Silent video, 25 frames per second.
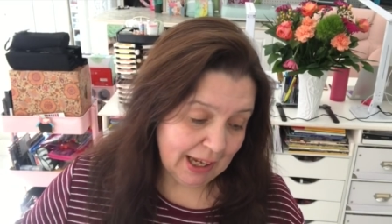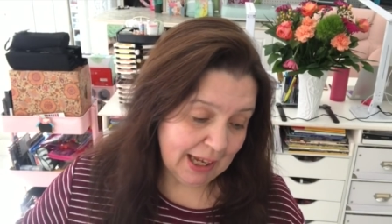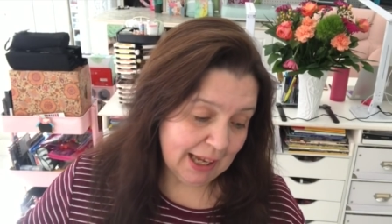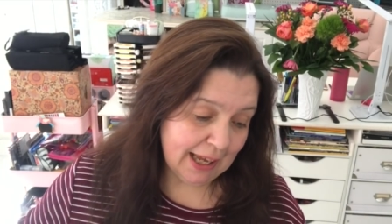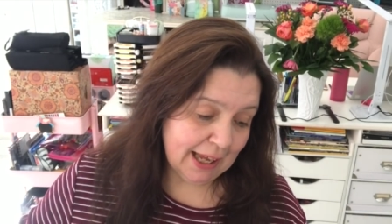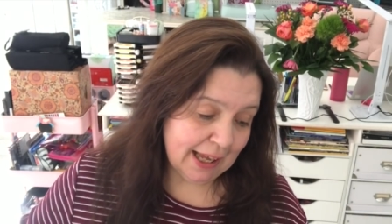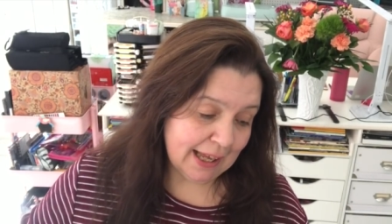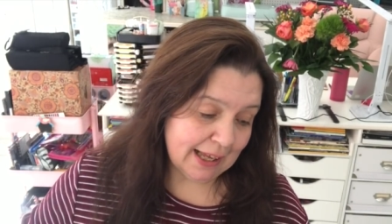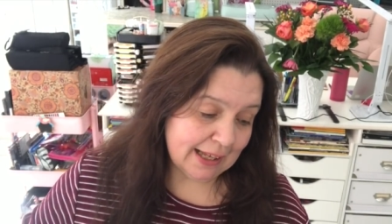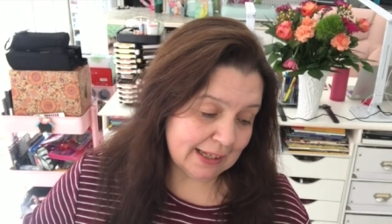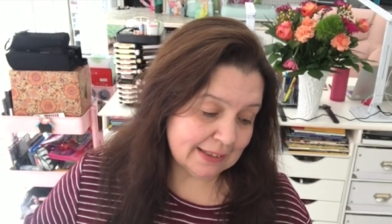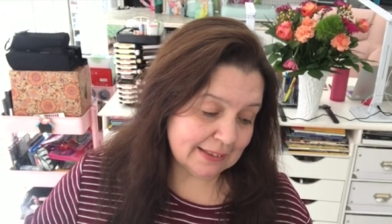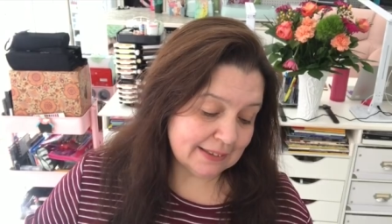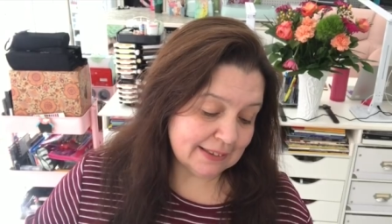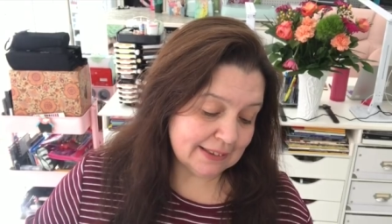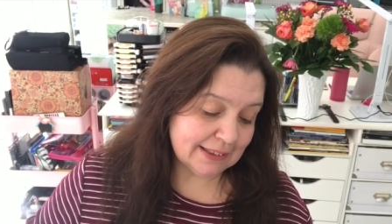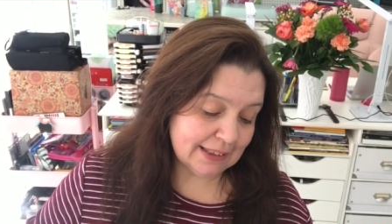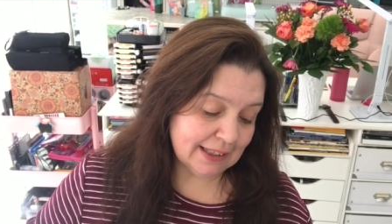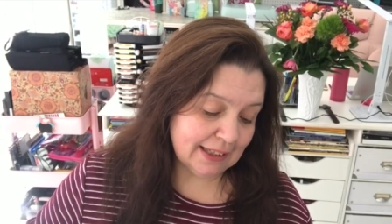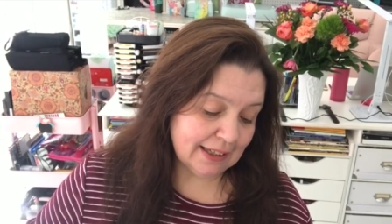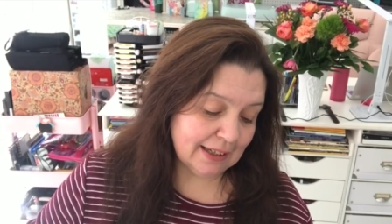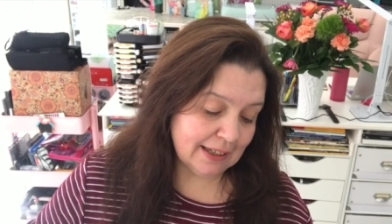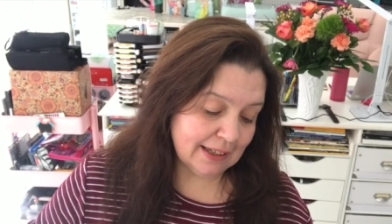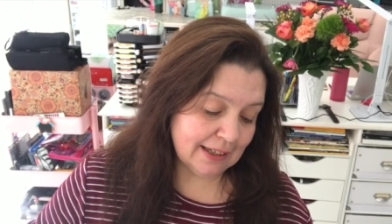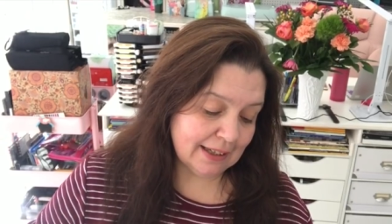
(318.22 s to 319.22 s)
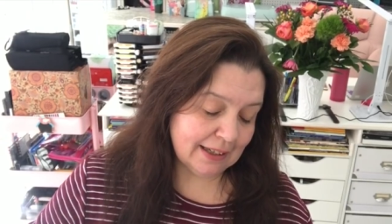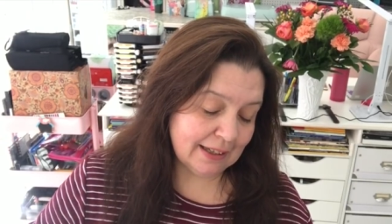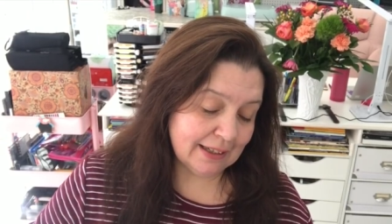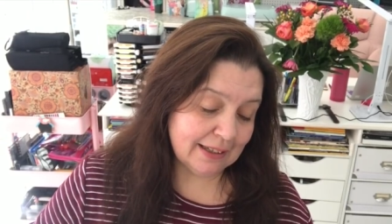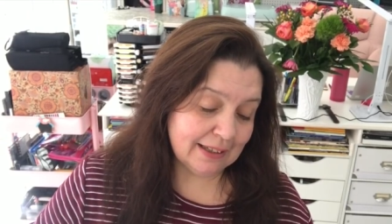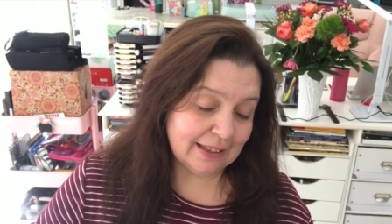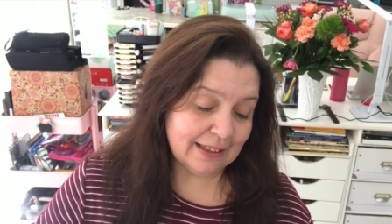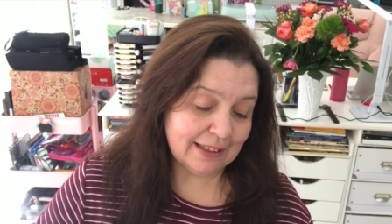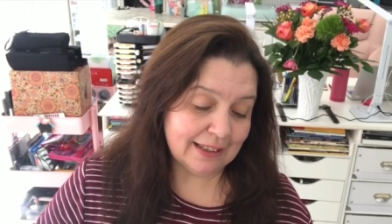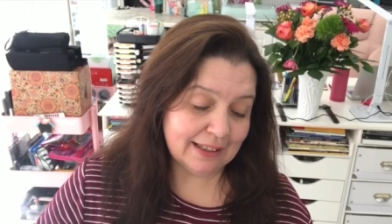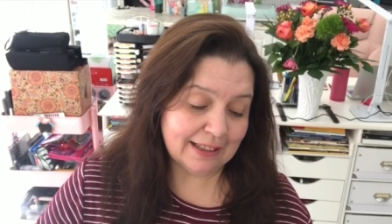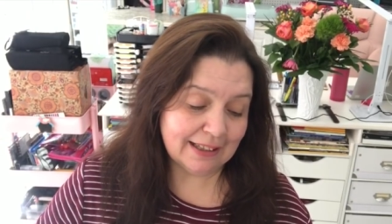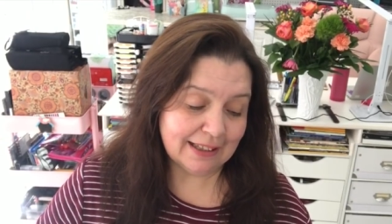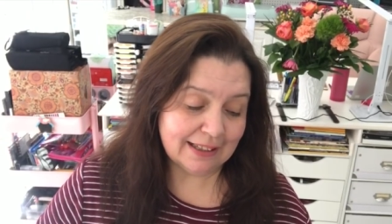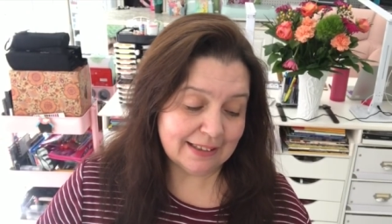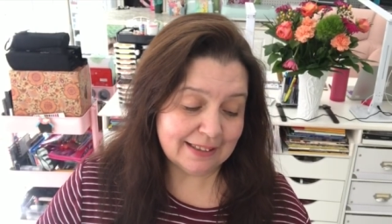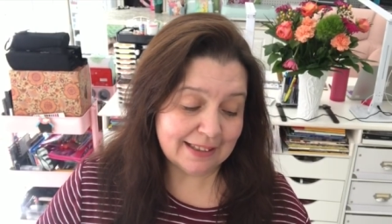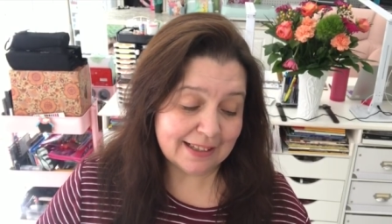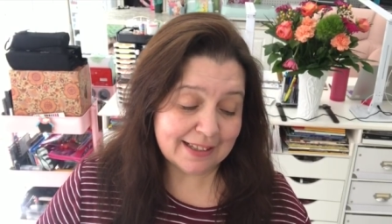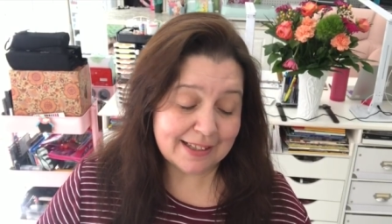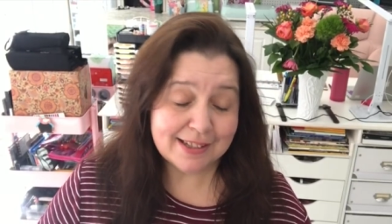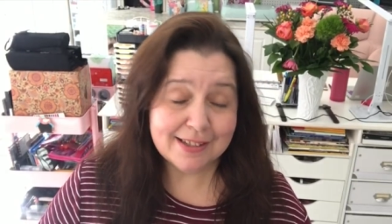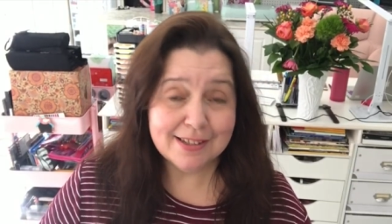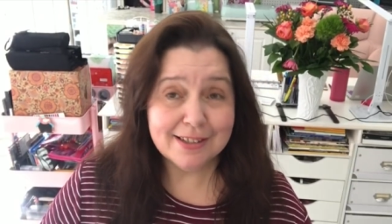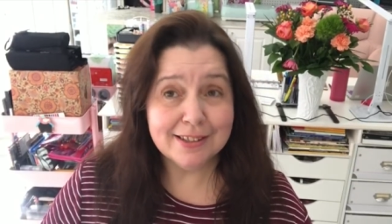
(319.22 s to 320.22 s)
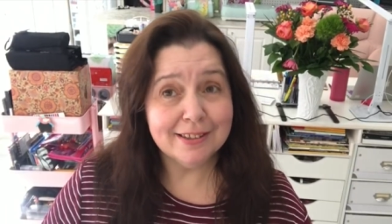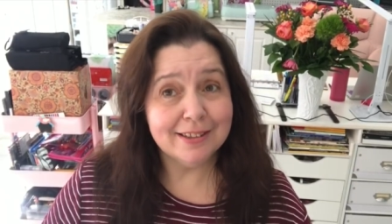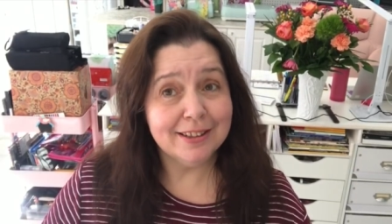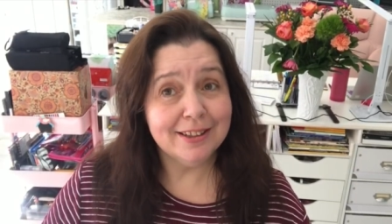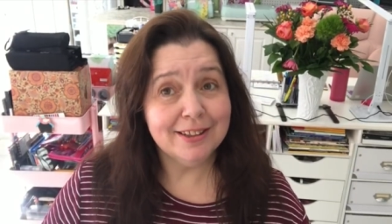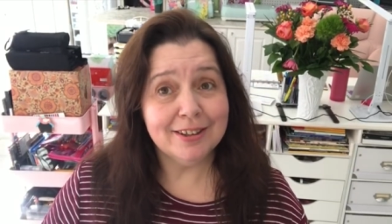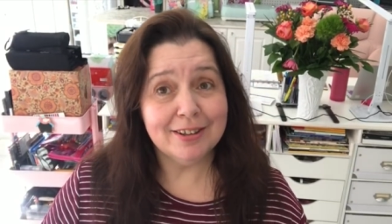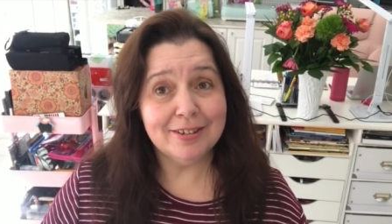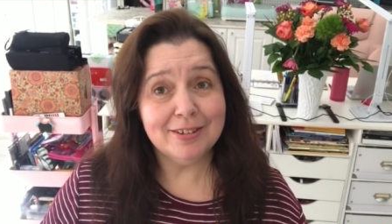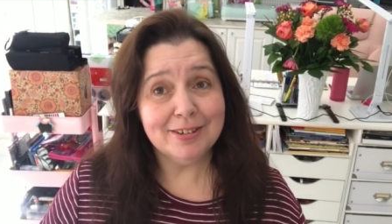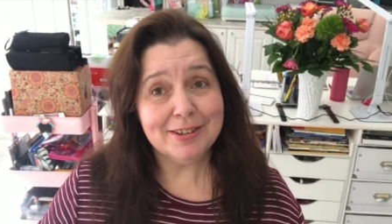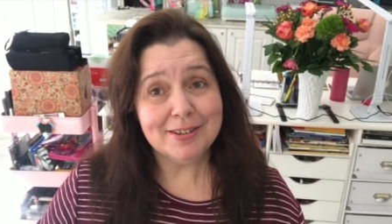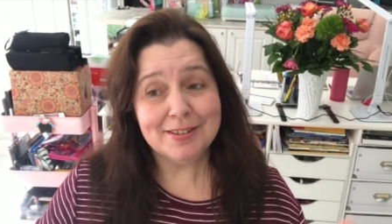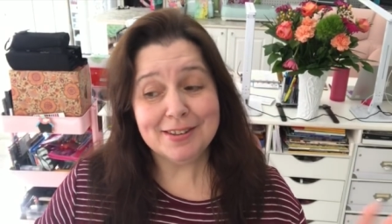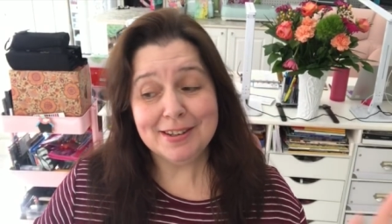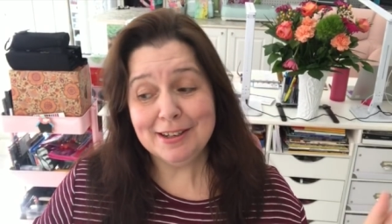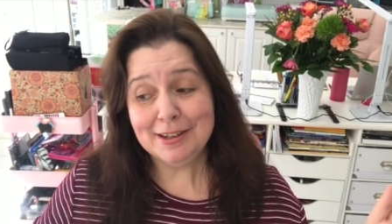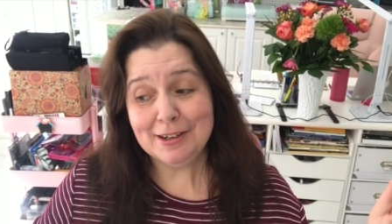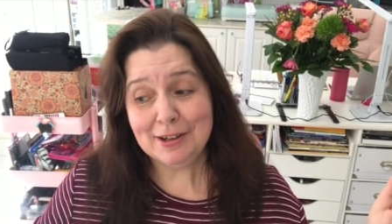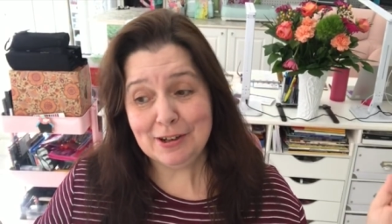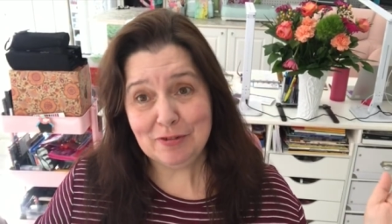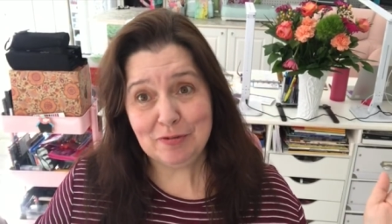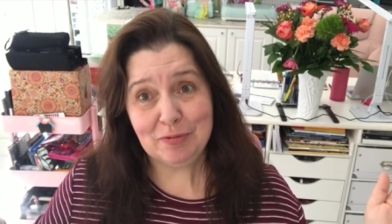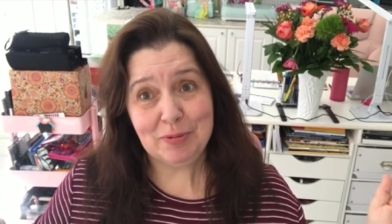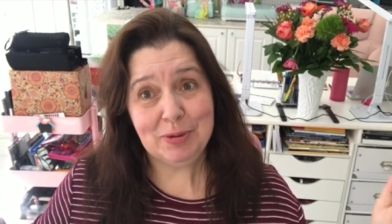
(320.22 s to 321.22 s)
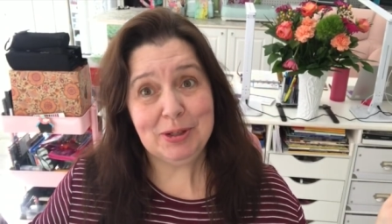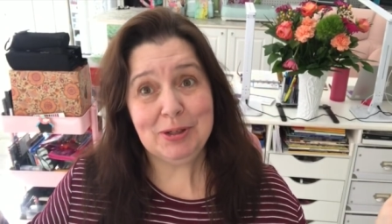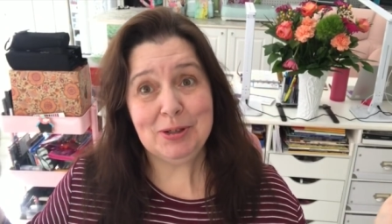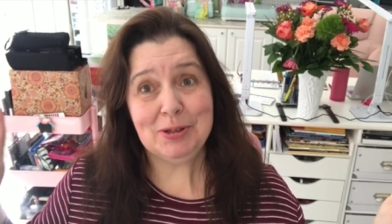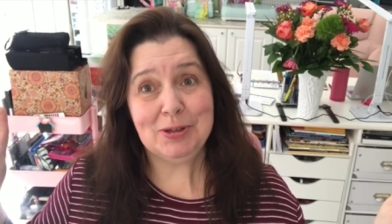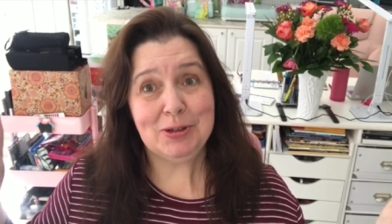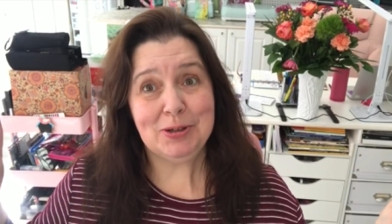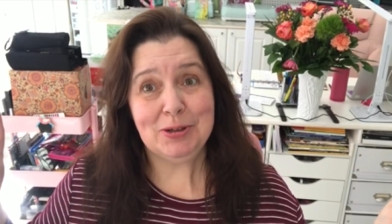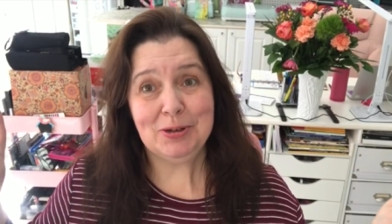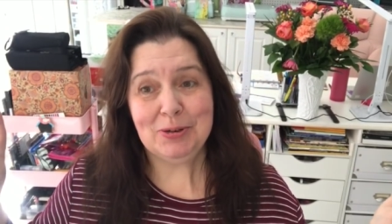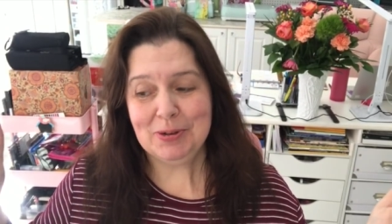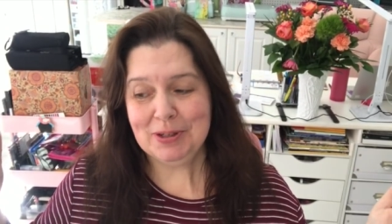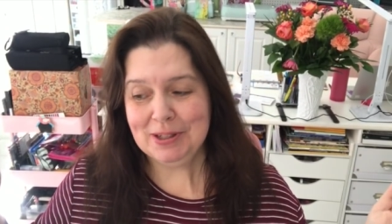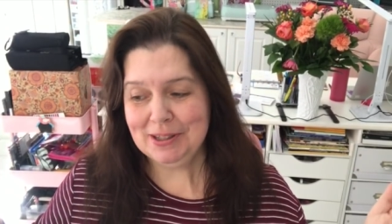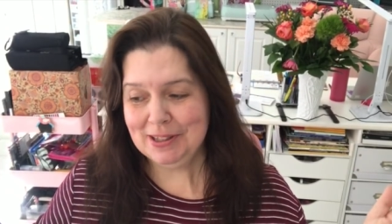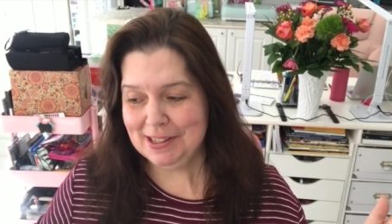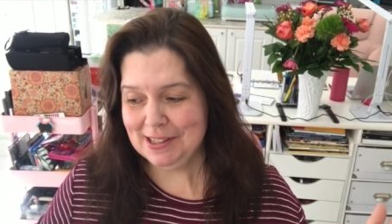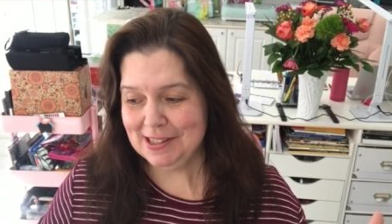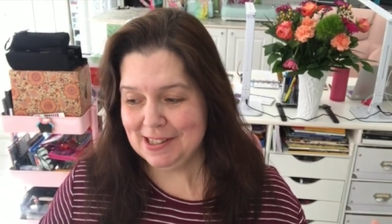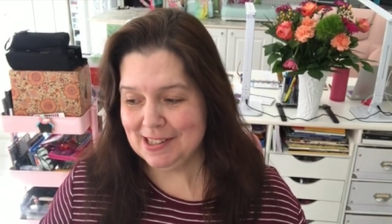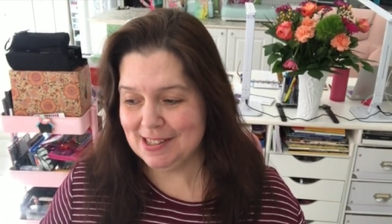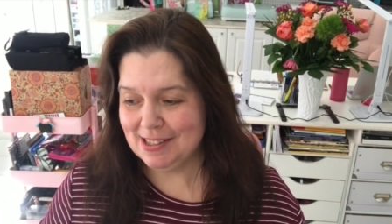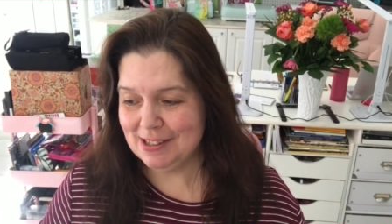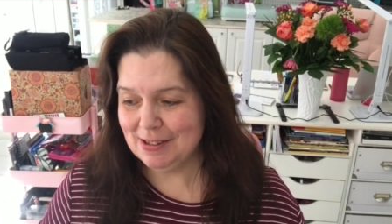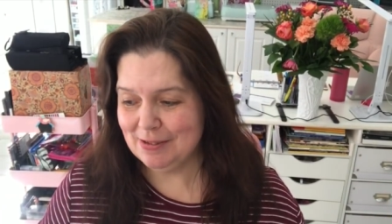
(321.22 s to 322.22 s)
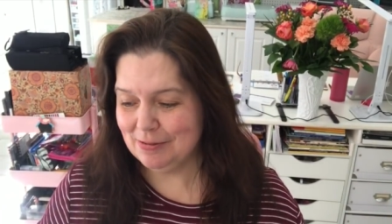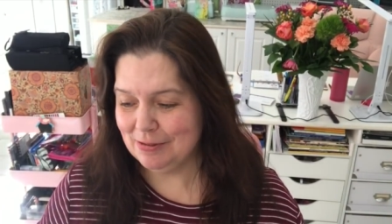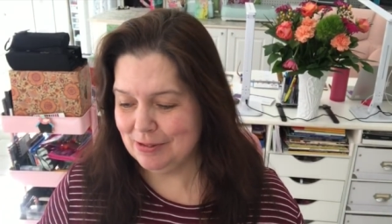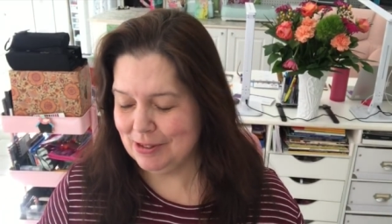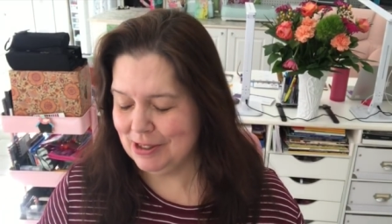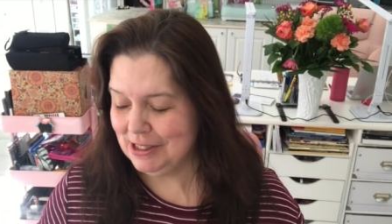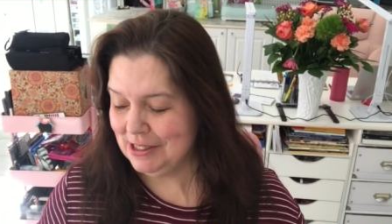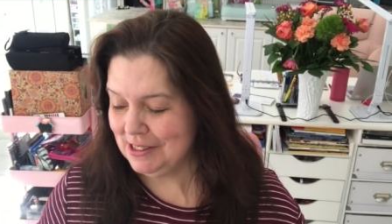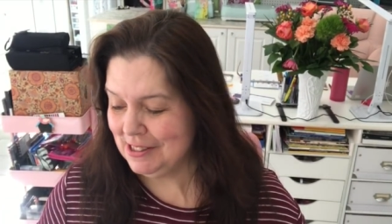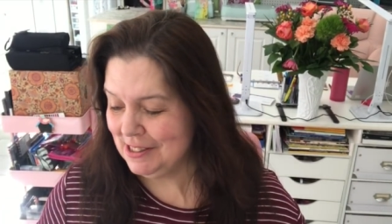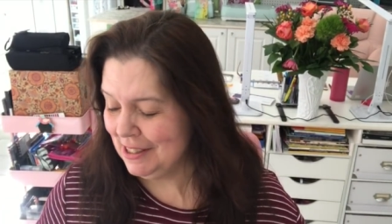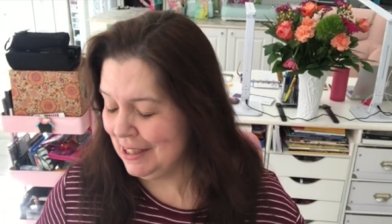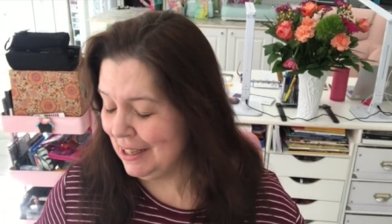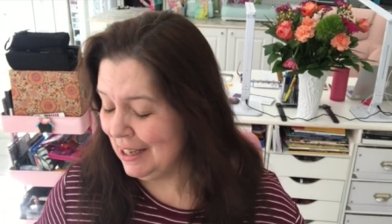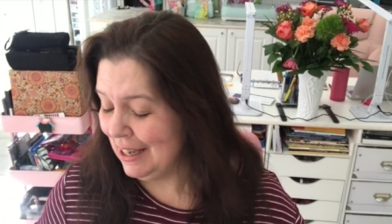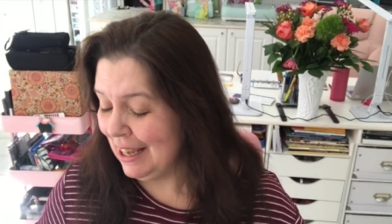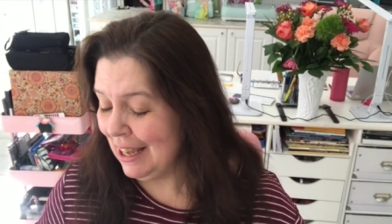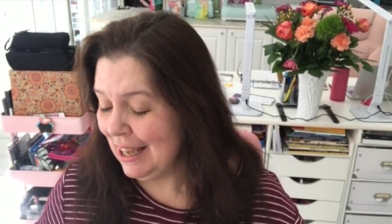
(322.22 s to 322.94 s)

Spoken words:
And that's not the only thing I've been doing that's different,